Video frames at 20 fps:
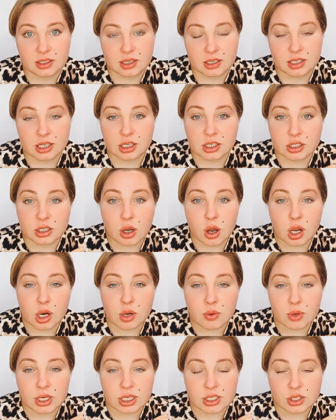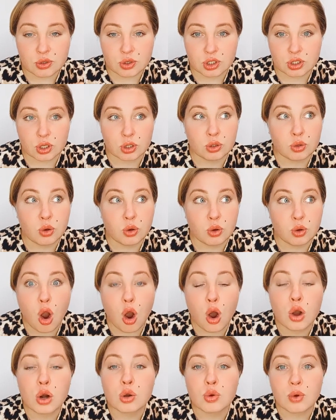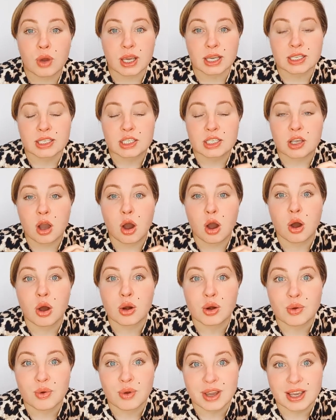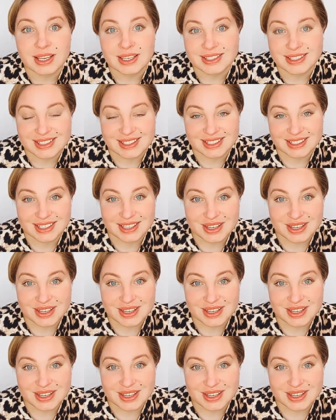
There's always reason. You always